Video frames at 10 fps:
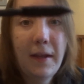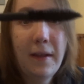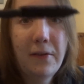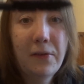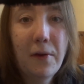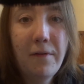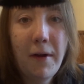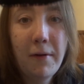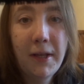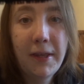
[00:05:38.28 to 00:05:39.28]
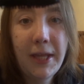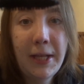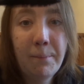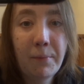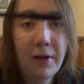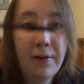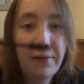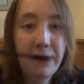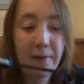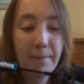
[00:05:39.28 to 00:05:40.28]
And it's got a very thin
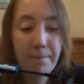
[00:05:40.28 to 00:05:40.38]
brush.